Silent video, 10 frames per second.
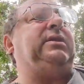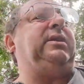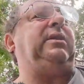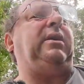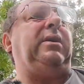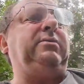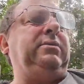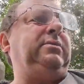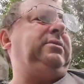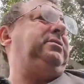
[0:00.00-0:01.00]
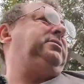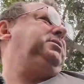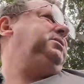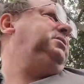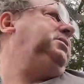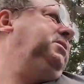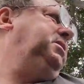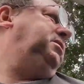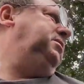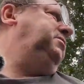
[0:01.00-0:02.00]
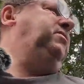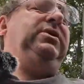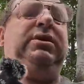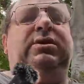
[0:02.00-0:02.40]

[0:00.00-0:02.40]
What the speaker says: the ground, which I